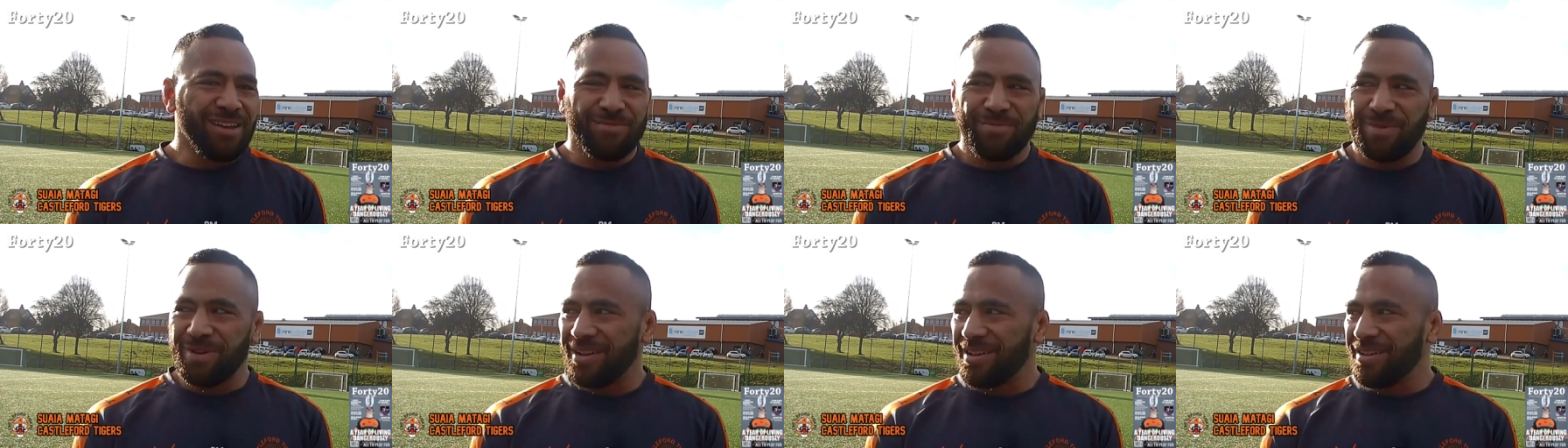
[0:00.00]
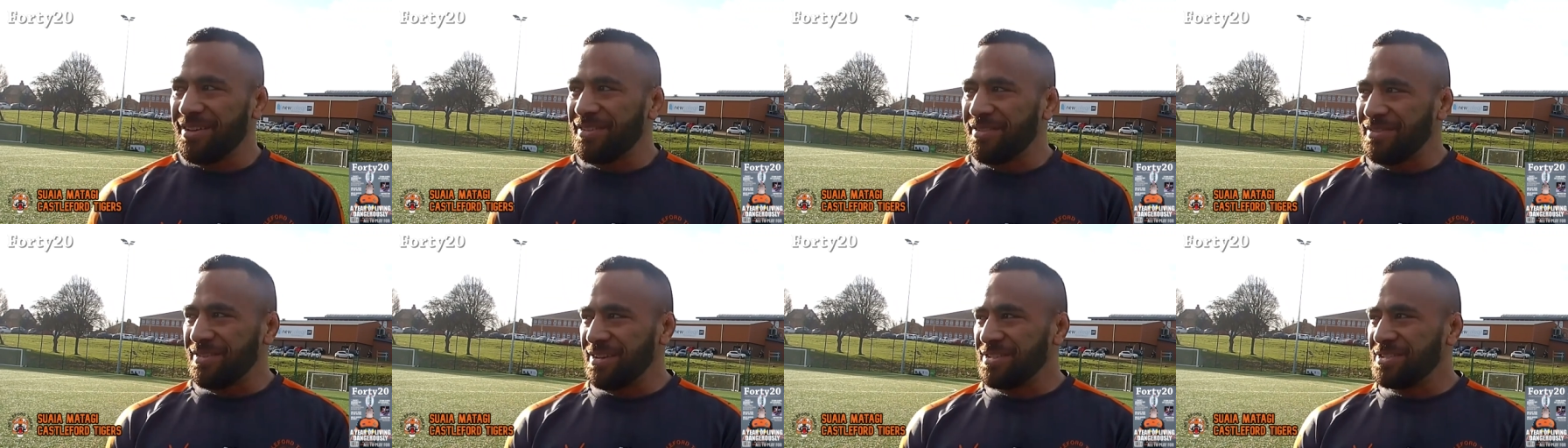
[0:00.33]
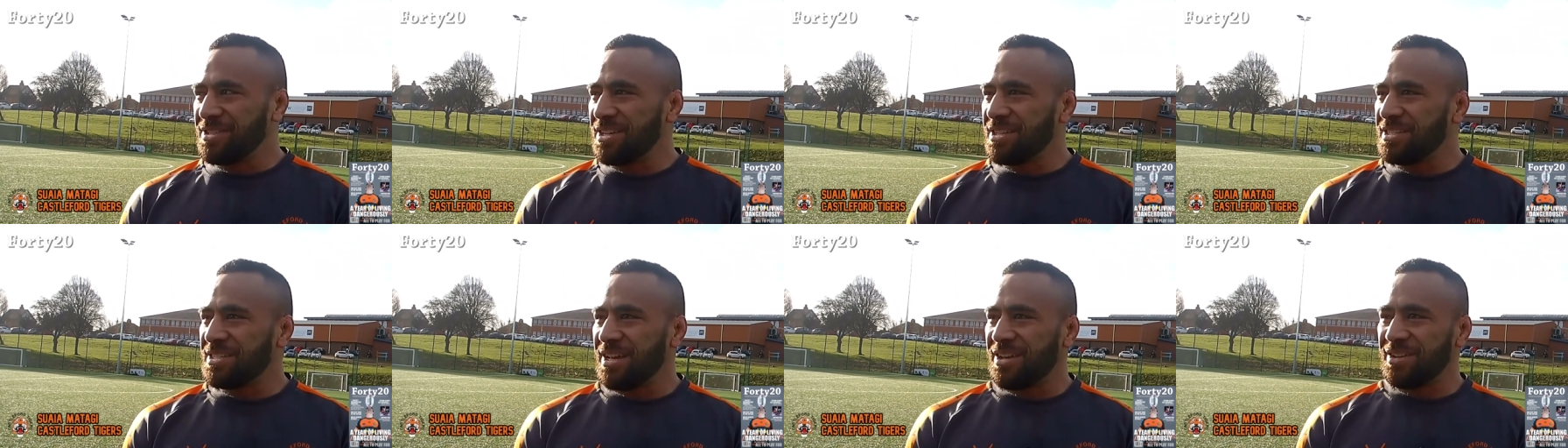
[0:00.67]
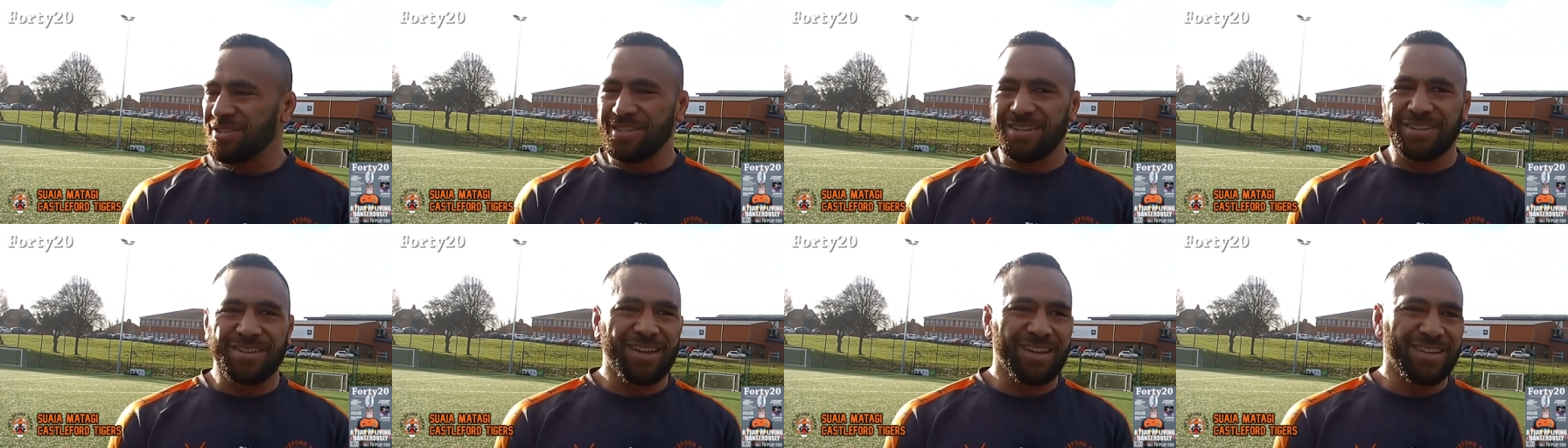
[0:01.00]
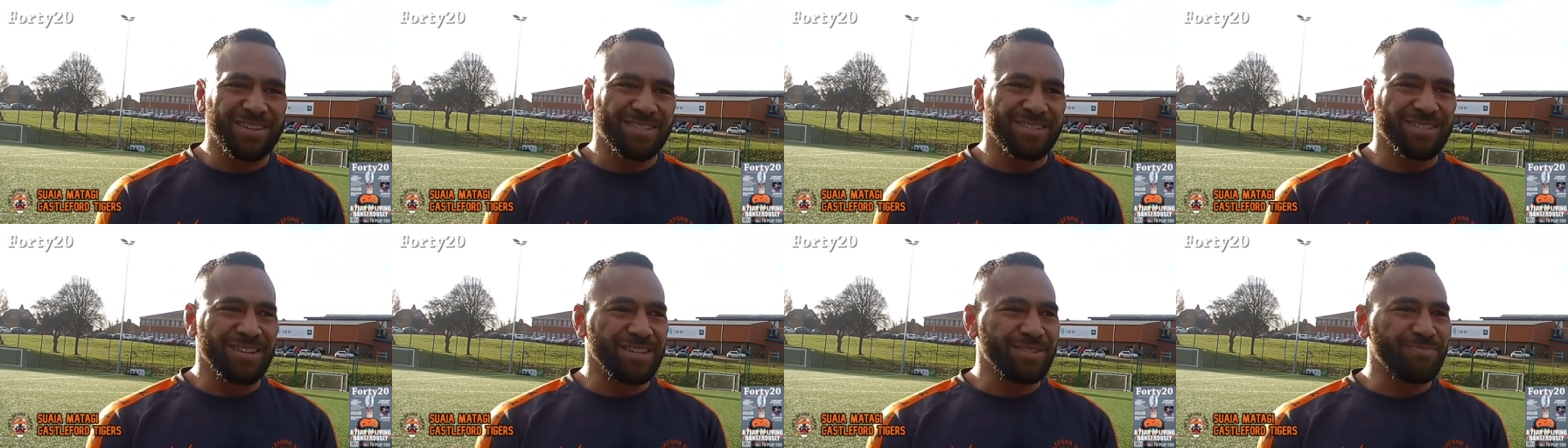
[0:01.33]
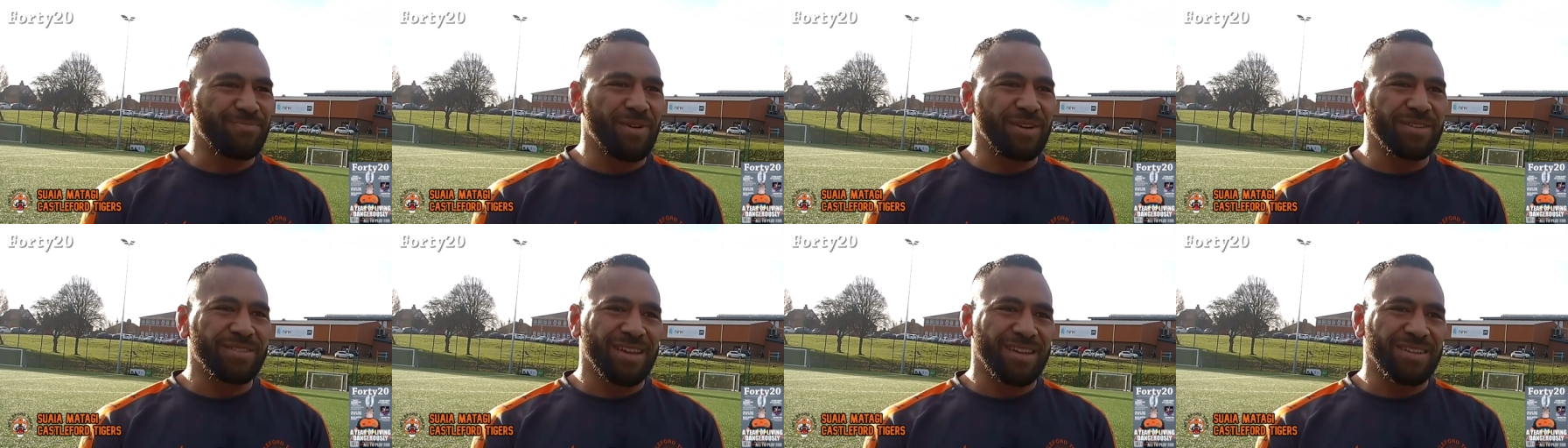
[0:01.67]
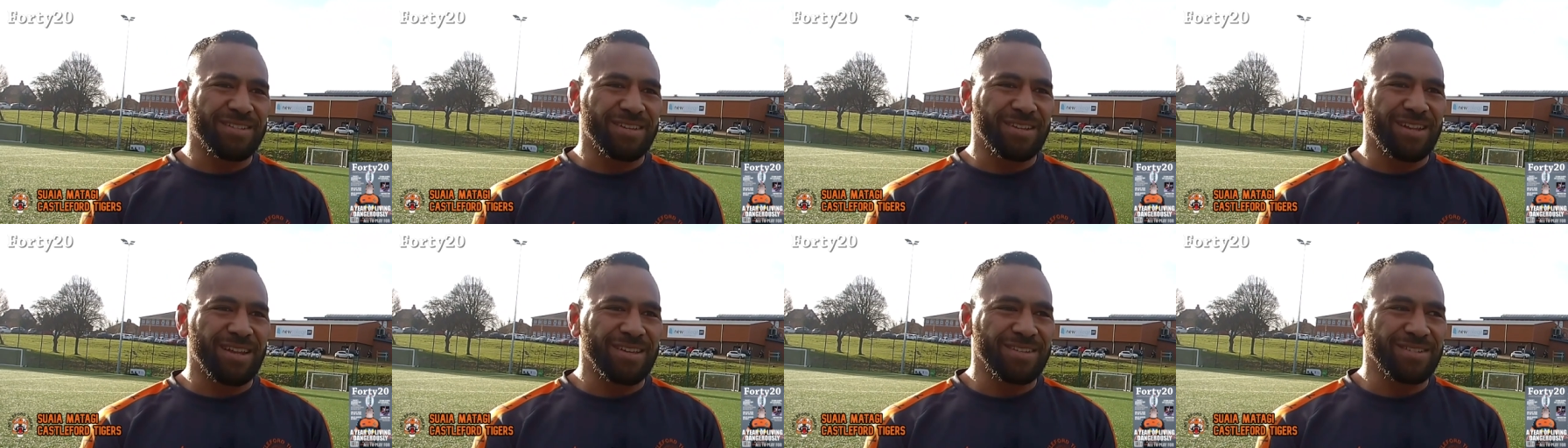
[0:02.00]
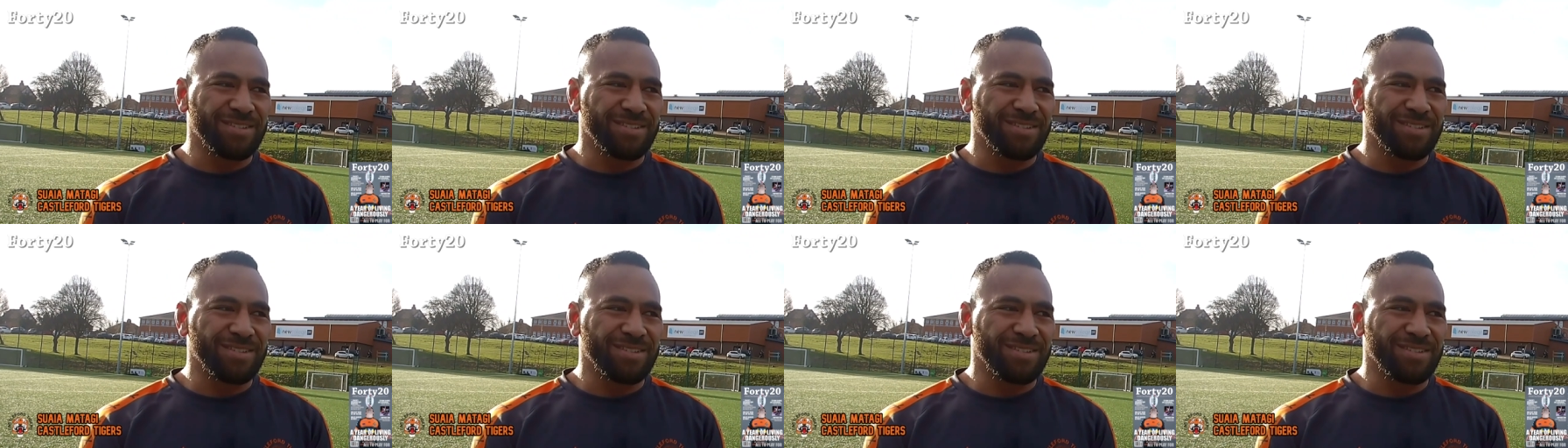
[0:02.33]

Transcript: But as you can tell, it's a nice bright day today.